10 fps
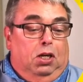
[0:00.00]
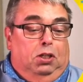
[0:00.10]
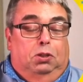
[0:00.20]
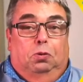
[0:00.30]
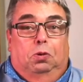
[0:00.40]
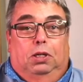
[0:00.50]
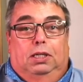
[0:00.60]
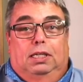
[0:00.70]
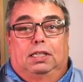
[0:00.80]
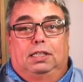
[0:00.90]
So
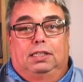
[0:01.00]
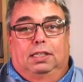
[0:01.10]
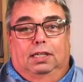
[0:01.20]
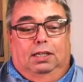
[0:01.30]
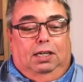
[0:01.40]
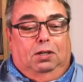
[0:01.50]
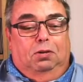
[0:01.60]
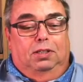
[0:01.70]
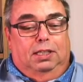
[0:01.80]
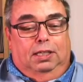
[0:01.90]
this is a, a
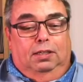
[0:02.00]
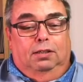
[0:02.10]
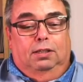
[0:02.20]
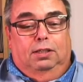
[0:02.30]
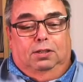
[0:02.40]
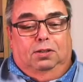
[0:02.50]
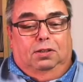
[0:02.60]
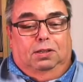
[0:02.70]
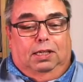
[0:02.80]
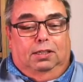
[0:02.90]
good thing
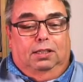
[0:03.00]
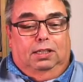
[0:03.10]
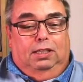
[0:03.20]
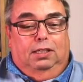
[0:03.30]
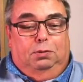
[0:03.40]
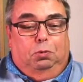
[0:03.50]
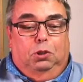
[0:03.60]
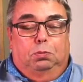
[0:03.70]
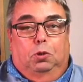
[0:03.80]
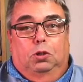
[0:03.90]
that it is
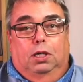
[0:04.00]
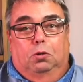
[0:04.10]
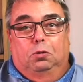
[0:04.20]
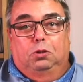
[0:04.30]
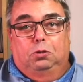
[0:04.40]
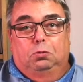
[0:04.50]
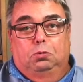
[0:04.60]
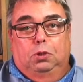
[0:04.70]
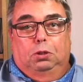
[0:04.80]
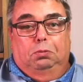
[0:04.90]
possible now to
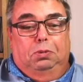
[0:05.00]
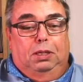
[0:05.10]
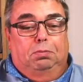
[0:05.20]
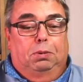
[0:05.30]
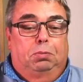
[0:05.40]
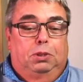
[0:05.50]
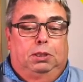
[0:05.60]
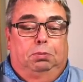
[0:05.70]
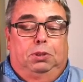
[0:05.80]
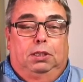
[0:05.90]
make
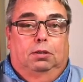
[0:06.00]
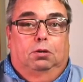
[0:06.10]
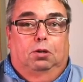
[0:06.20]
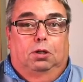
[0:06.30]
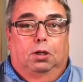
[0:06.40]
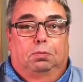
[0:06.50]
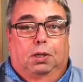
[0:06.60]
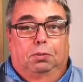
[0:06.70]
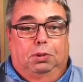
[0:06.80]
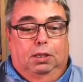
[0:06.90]
memberships here on Buy Me a